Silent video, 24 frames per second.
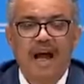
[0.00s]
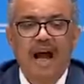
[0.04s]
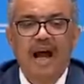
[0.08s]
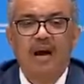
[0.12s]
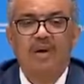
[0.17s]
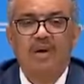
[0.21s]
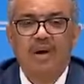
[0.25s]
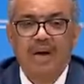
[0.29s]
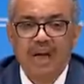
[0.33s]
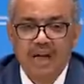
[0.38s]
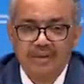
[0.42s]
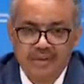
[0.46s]

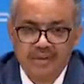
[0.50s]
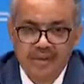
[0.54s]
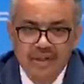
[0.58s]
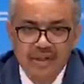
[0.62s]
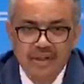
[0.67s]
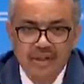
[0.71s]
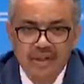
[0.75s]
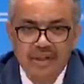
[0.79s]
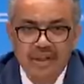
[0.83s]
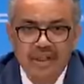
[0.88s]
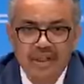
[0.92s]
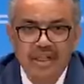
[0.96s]

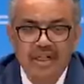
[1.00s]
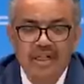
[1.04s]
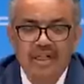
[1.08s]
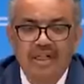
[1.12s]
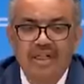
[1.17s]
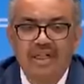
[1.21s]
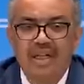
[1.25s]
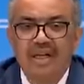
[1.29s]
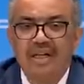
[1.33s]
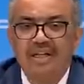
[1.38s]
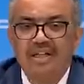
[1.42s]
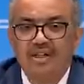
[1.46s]
However,
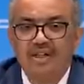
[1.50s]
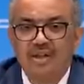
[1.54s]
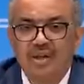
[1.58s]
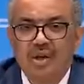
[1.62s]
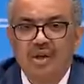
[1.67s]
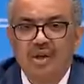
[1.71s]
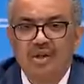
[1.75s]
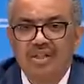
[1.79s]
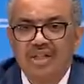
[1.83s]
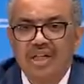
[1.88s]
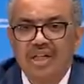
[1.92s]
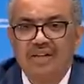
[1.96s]
there is
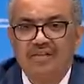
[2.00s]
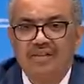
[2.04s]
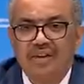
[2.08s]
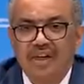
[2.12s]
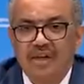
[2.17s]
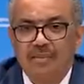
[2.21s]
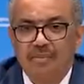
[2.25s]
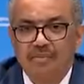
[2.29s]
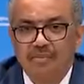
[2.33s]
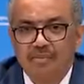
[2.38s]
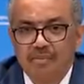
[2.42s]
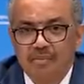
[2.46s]
no
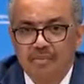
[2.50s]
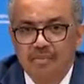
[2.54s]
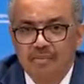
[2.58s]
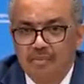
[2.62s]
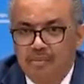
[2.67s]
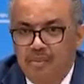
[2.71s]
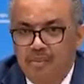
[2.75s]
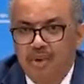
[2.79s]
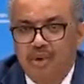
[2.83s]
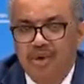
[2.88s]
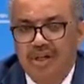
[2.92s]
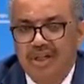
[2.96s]
silver
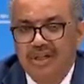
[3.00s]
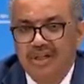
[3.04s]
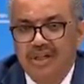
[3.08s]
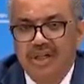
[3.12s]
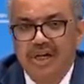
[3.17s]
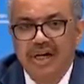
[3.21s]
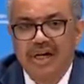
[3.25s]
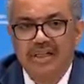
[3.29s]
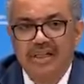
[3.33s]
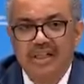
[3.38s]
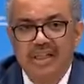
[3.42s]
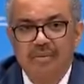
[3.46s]
bullet
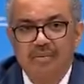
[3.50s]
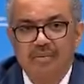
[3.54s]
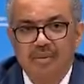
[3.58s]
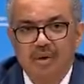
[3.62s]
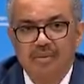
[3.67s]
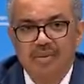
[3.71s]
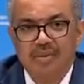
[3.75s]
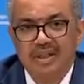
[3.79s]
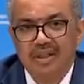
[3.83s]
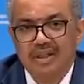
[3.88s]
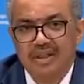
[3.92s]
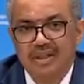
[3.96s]
at the
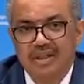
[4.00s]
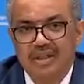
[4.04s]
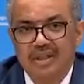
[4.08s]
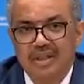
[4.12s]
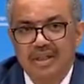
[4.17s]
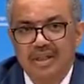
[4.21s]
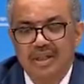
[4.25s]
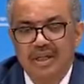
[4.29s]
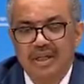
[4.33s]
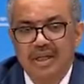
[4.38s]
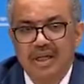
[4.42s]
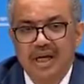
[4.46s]
moment,
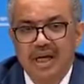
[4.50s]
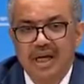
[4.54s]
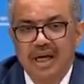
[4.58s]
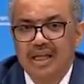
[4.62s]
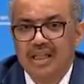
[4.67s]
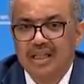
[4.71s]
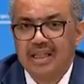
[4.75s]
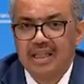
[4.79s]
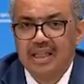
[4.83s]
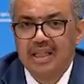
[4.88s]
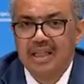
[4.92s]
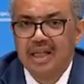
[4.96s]

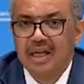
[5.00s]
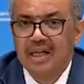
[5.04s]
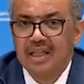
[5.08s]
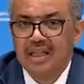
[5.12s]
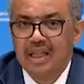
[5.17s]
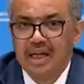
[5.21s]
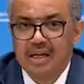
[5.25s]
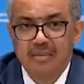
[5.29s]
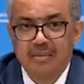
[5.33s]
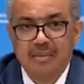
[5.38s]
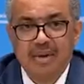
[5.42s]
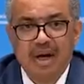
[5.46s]
and
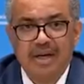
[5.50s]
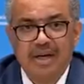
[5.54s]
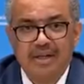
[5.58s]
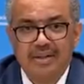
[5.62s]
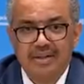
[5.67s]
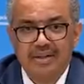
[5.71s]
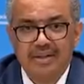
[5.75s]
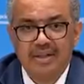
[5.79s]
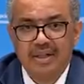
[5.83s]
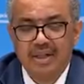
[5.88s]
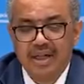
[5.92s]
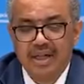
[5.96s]
there
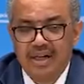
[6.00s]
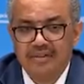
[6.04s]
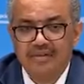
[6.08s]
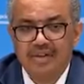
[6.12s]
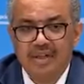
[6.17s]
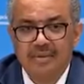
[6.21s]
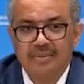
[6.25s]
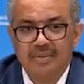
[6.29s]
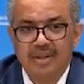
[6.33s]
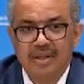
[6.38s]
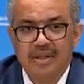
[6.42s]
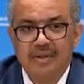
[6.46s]
might
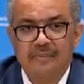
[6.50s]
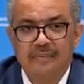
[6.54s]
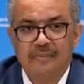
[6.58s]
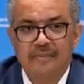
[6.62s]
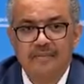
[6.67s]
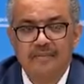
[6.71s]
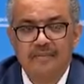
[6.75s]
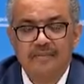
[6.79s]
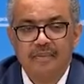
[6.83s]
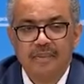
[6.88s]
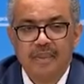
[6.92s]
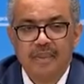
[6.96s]
never be.
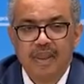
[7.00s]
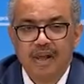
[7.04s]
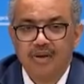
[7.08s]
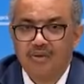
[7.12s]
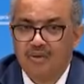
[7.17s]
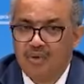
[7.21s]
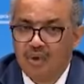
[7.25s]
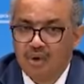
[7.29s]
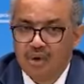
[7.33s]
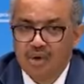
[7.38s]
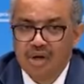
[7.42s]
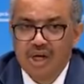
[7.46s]

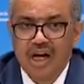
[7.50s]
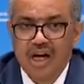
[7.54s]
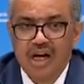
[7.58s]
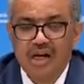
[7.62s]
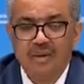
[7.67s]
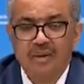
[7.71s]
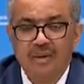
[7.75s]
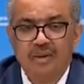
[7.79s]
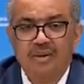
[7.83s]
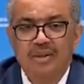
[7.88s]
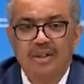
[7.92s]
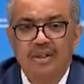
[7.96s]
For
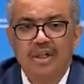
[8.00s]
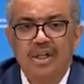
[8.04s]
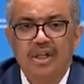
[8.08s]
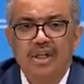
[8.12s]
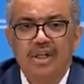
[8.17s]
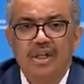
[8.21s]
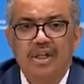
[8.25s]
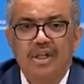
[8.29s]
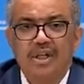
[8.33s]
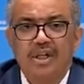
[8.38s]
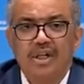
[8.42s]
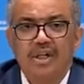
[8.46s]
now,
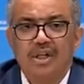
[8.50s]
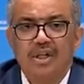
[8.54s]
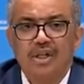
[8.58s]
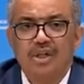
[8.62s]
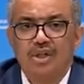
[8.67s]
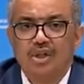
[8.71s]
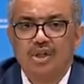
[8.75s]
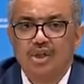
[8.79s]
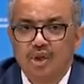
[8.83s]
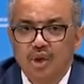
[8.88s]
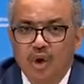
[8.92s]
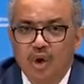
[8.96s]

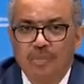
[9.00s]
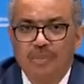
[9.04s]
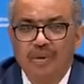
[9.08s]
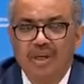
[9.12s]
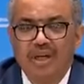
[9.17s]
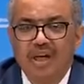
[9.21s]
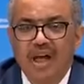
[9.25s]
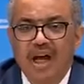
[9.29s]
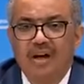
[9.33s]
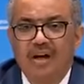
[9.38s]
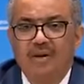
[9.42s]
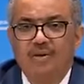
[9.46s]

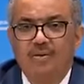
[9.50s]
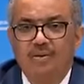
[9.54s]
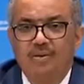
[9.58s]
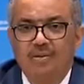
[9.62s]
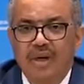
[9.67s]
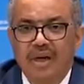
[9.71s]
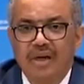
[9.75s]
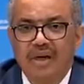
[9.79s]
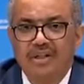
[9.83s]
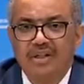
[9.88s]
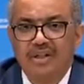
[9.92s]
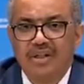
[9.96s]
stopping
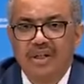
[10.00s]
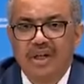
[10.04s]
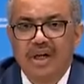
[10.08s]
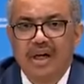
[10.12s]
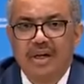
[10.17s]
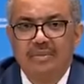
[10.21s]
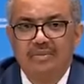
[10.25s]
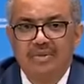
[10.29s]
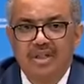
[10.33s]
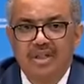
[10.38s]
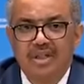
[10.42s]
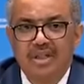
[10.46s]
outbreaks
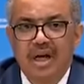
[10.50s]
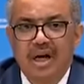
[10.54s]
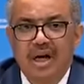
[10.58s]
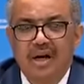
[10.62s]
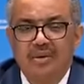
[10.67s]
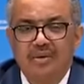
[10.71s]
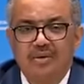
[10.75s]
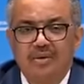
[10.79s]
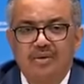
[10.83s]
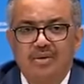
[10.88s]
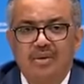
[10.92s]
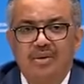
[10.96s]
comes
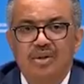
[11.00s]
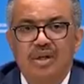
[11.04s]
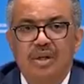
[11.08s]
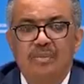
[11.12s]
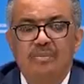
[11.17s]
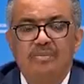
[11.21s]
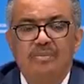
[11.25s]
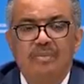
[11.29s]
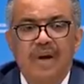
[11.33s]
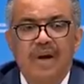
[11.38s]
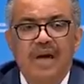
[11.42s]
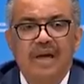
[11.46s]
down to the
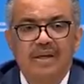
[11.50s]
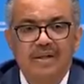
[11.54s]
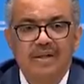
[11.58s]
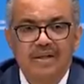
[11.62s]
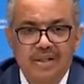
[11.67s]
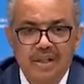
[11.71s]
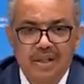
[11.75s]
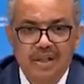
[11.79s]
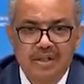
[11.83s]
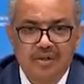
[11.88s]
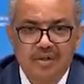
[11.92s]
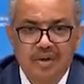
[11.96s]

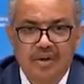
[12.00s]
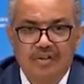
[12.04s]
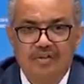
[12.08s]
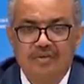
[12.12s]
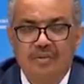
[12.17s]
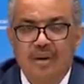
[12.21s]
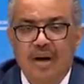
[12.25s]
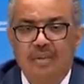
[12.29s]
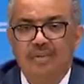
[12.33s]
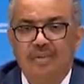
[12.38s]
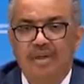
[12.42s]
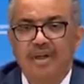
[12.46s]
basics
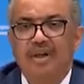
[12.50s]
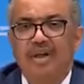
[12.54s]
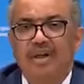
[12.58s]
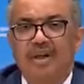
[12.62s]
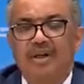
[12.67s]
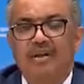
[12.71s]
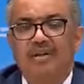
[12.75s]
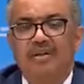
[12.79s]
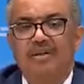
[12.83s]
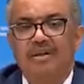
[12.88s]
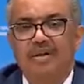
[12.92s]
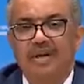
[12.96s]
of public
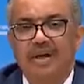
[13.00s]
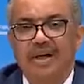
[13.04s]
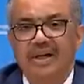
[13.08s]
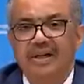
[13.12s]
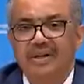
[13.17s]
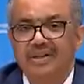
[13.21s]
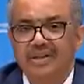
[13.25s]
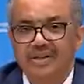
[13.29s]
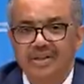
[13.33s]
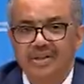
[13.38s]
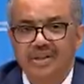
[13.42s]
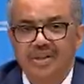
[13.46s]
health
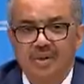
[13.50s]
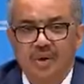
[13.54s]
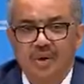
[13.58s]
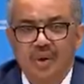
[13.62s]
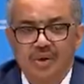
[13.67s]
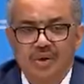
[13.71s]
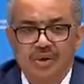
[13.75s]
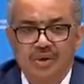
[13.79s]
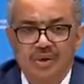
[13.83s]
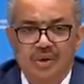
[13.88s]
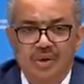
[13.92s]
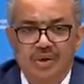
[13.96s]
and disease
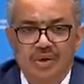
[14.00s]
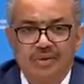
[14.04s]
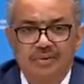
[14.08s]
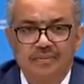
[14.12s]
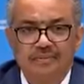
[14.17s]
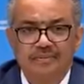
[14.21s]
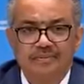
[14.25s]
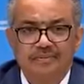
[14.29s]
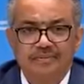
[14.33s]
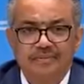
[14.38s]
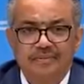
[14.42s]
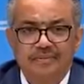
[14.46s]
control: